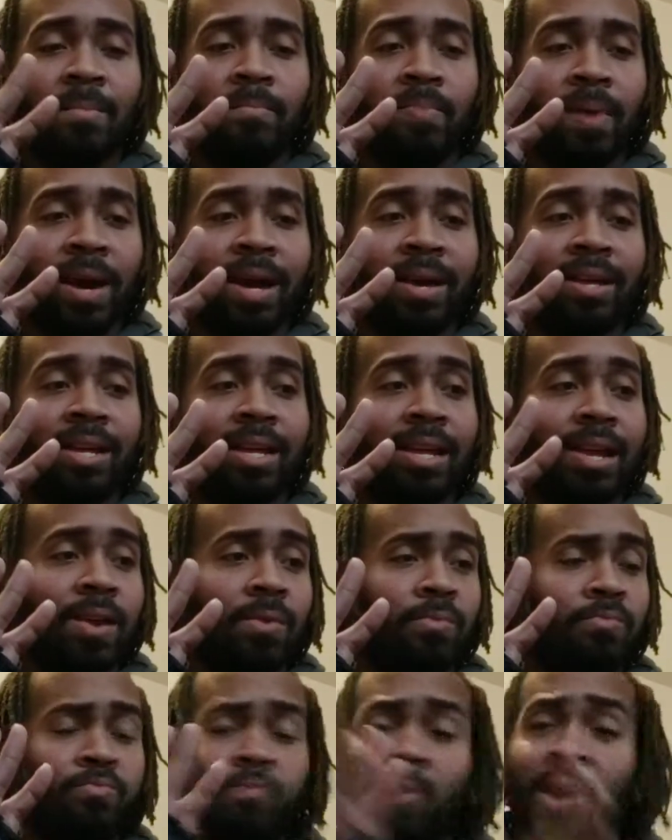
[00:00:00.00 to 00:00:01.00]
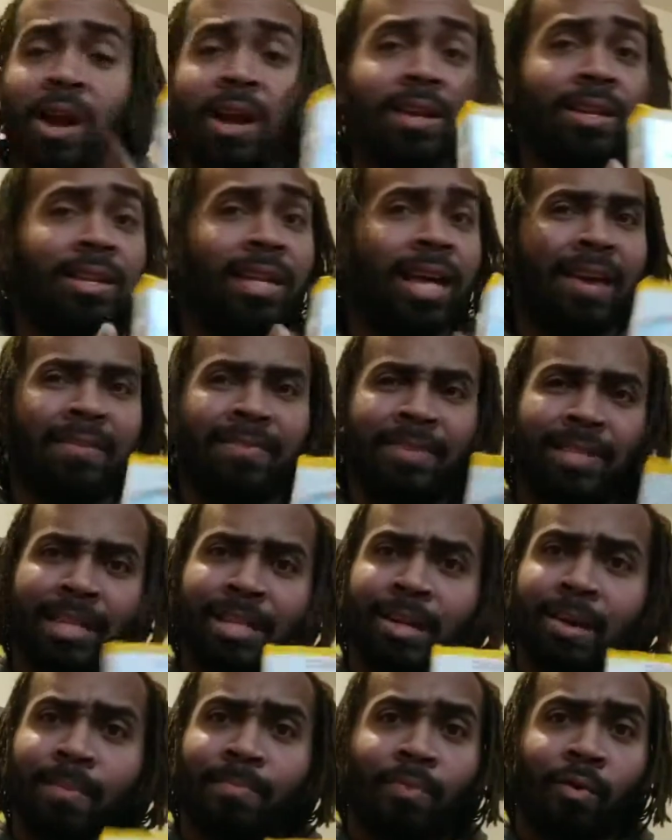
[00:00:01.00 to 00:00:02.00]
But rarely have you
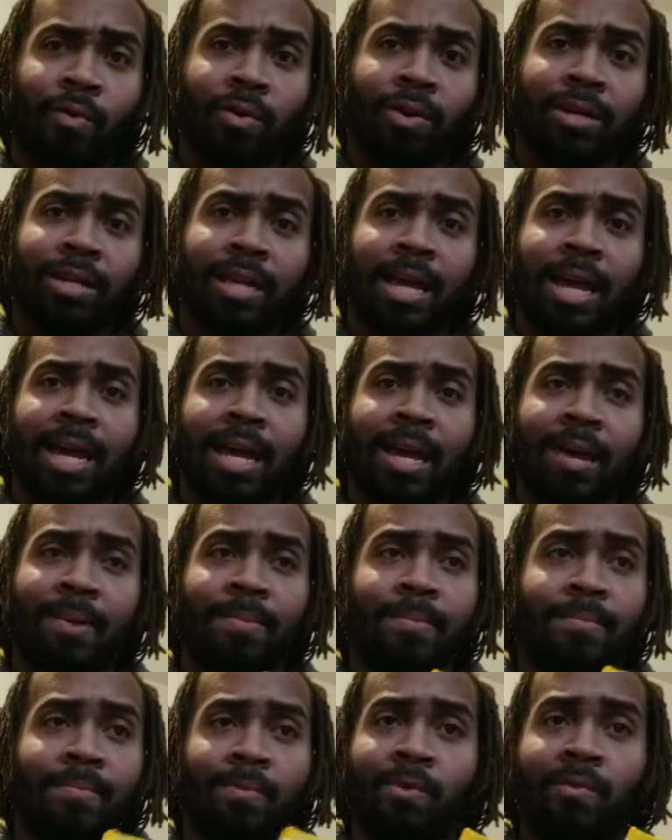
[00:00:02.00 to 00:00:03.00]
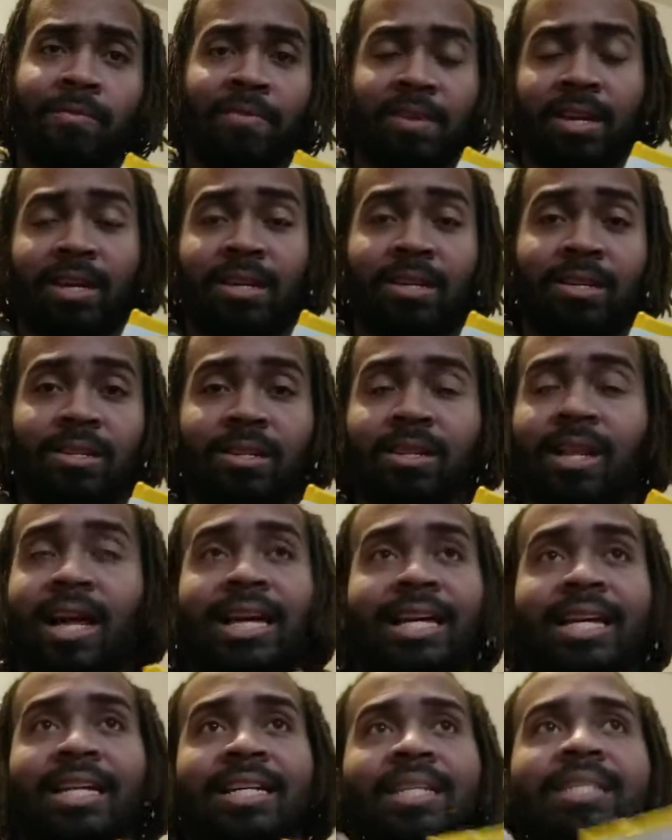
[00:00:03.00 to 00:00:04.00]
seen a board game movie. Like,
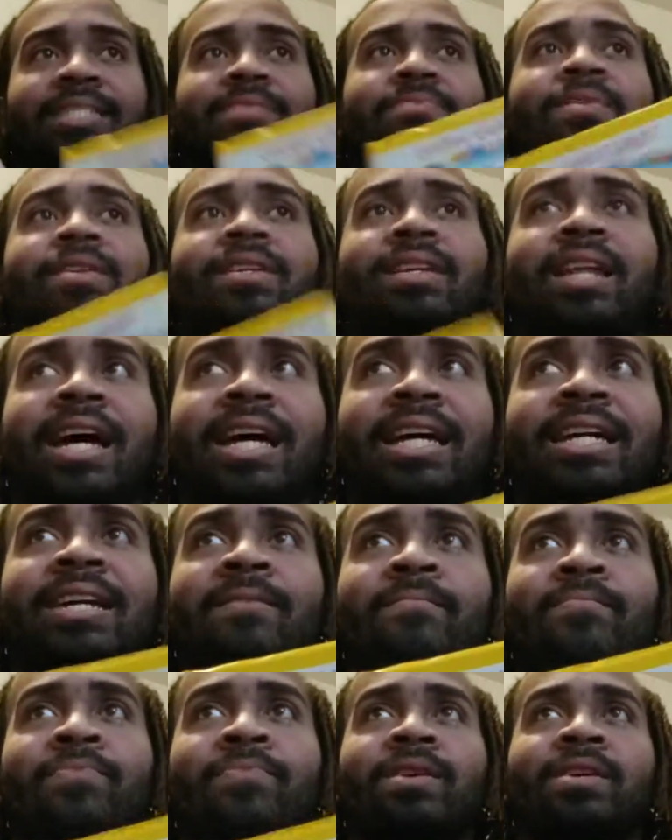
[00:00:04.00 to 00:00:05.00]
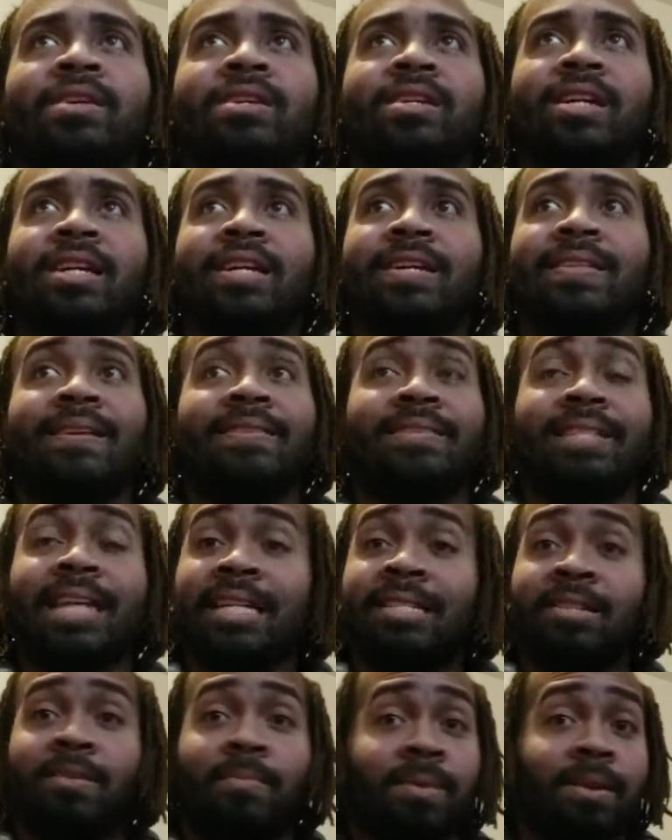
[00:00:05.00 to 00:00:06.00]
it's weird, like, cause in that
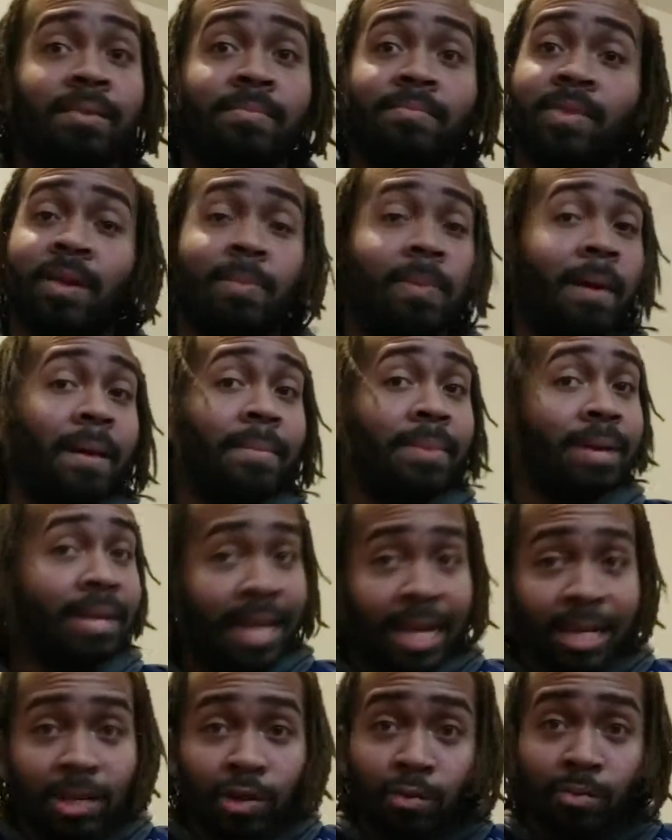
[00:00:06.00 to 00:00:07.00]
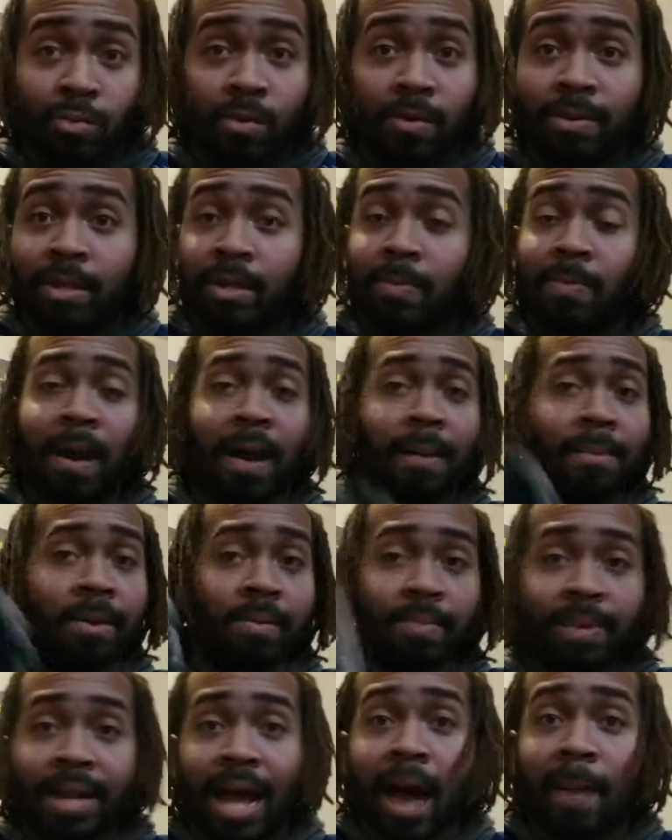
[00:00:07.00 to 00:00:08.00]
case, there'd probably be a Guess Who movie, there'd probably be a
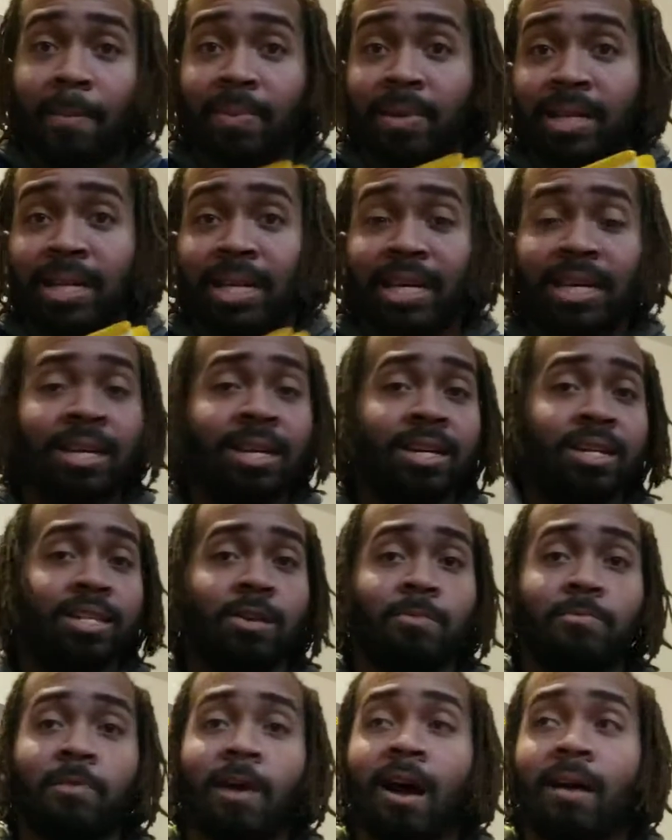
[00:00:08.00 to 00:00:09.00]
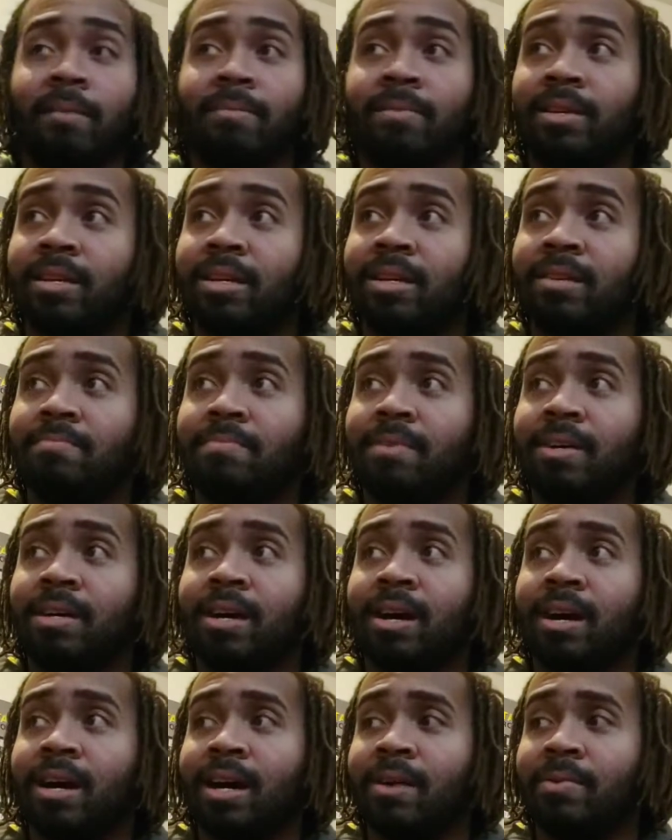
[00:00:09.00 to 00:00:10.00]
Monopoly, there'd probably be,
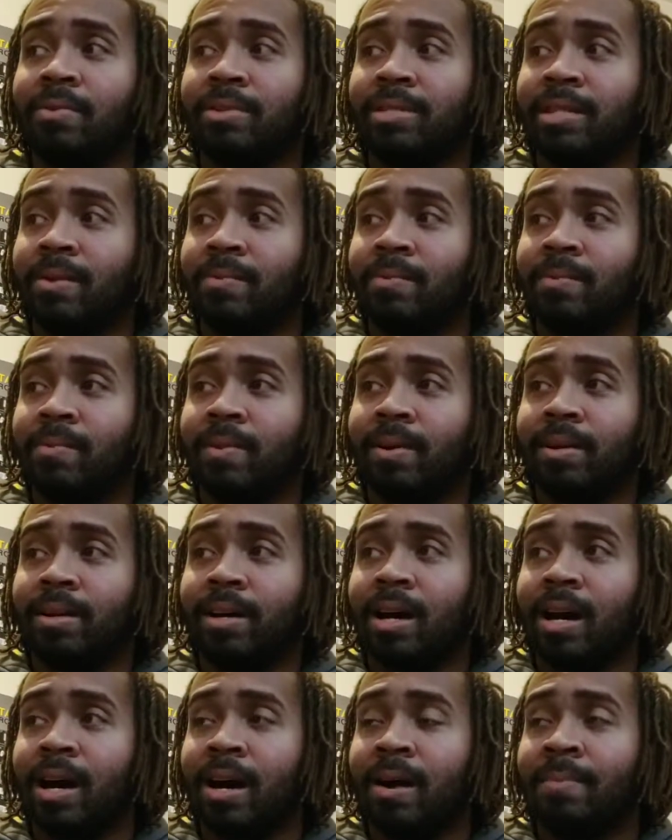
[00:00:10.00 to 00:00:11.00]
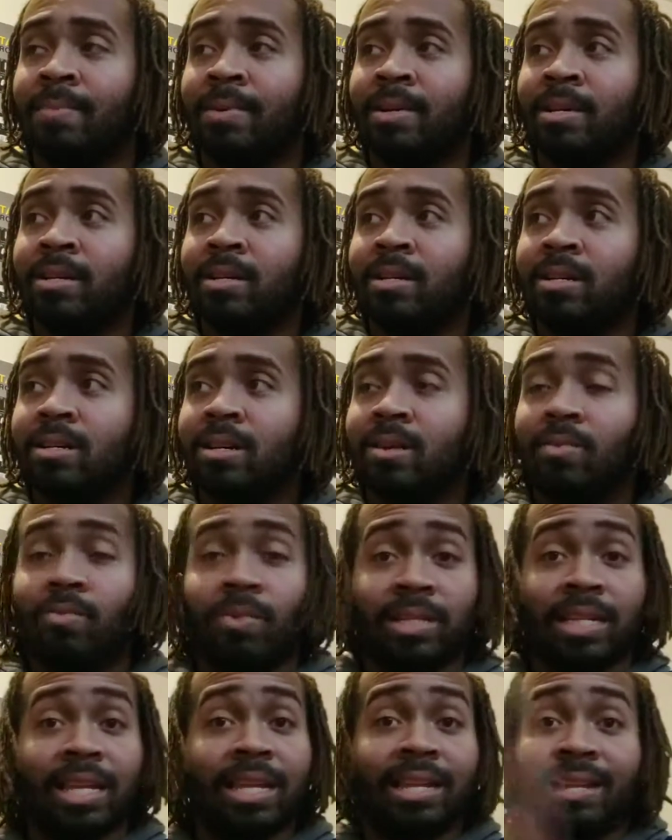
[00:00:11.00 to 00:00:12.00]
what's that one,
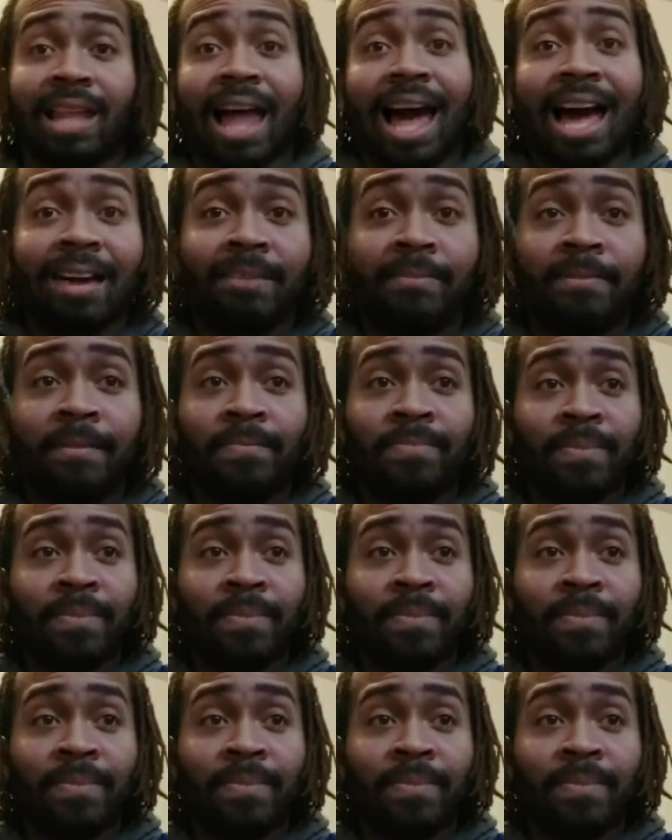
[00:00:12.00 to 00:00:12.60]
was it Life?